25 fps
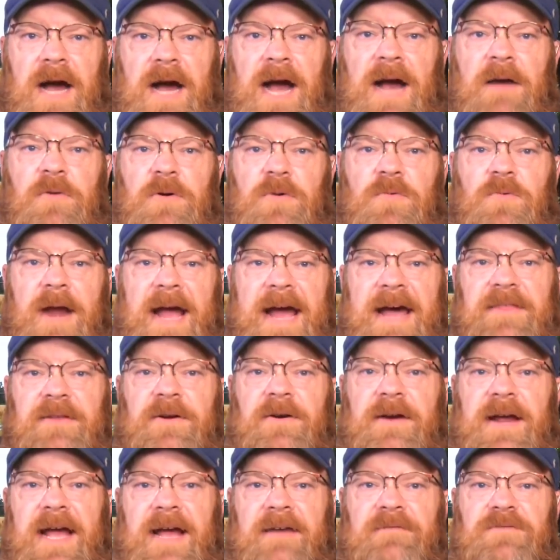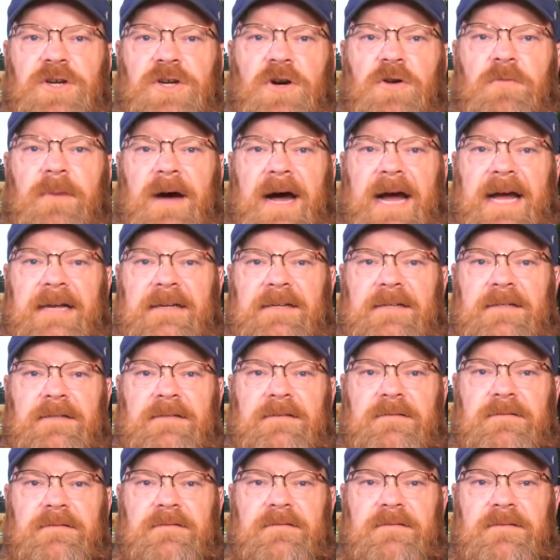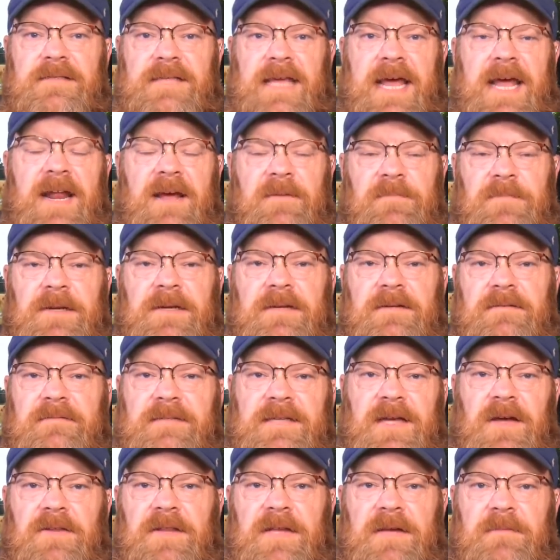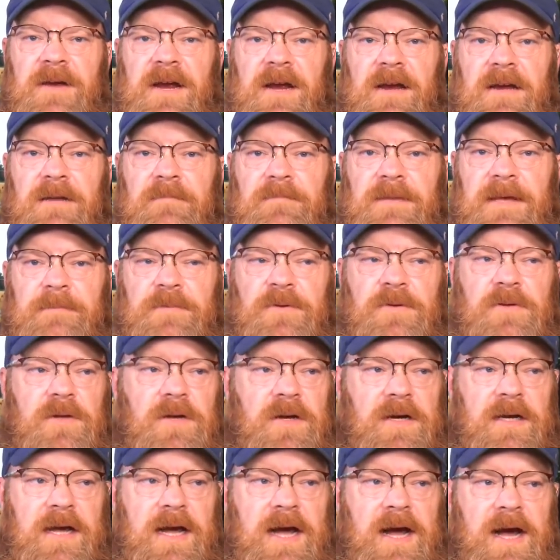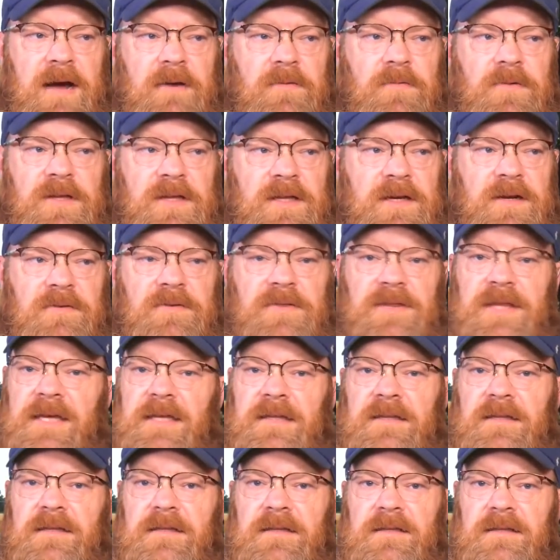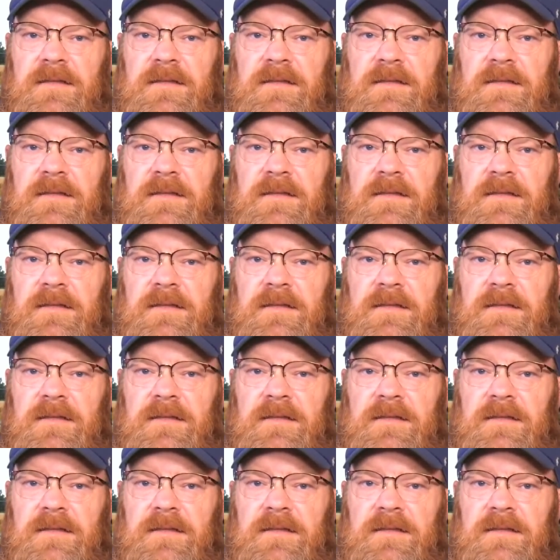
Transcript: I would rather have Joe Biden stand up and tell the American people, look, I really don't think